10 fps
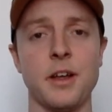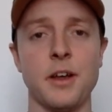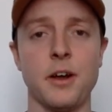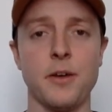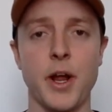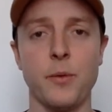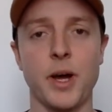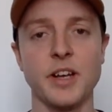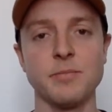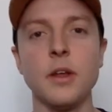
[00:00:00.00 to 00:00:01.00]
round
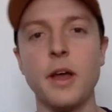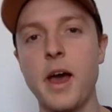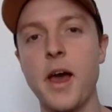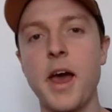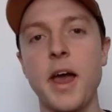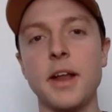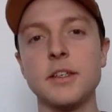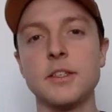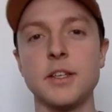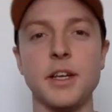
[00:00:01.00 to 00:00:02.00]
1.
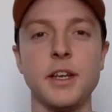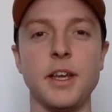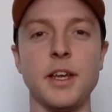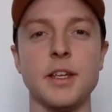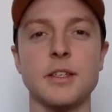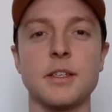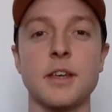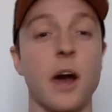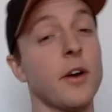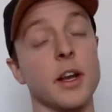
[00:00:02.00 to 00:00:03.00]
And it is
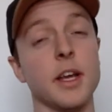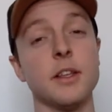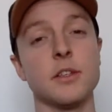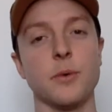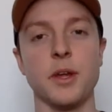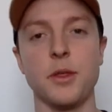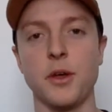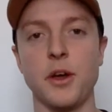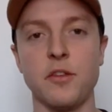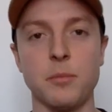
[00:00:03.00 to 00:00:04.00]
currently the
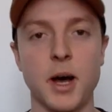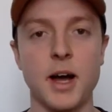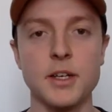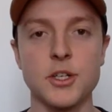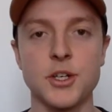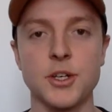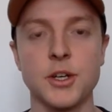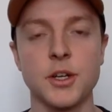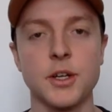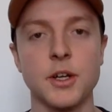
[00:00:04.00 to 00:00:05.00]
23rd of March
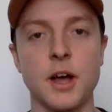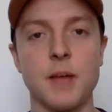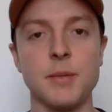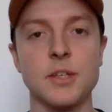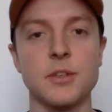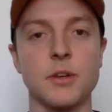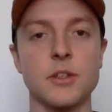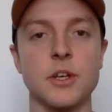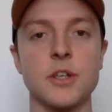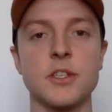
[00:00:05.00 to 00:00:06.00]
in
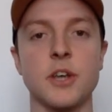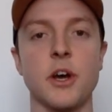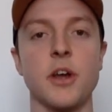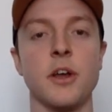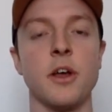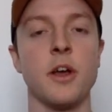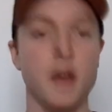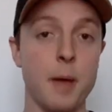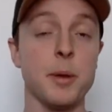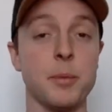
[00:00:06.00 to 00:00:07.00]
Toronto, so
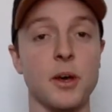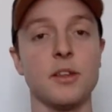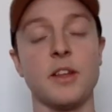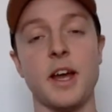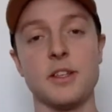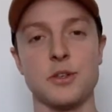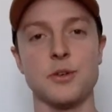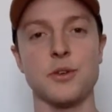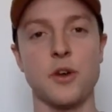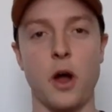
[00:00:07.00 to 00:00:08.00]
happy birthday
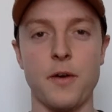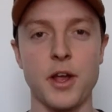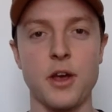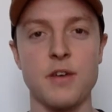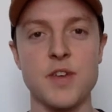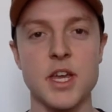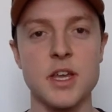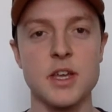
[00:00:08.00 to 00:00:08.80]
to Kyrie Irving